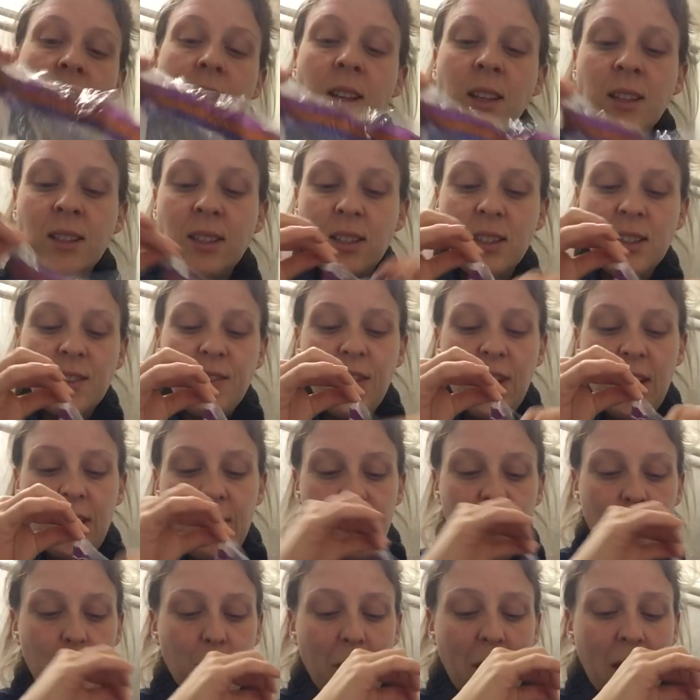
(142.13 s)
this is
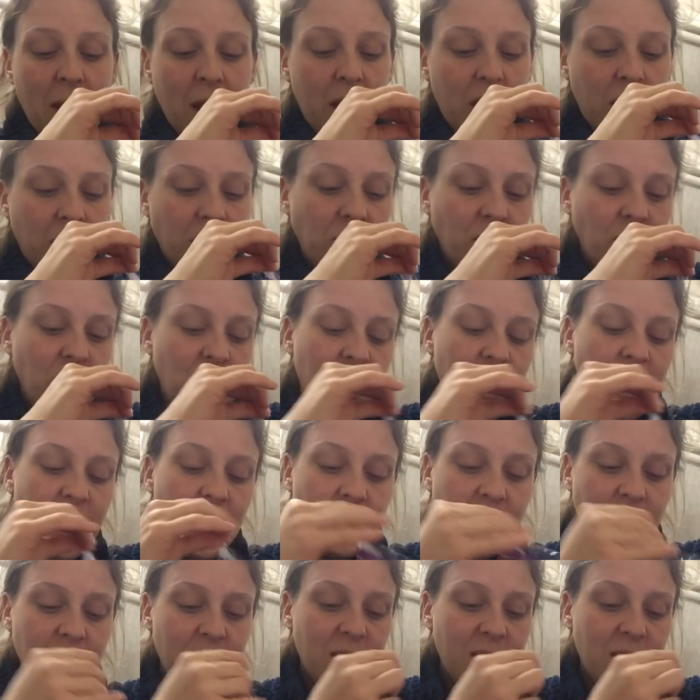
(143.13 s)
fine for packed lunches.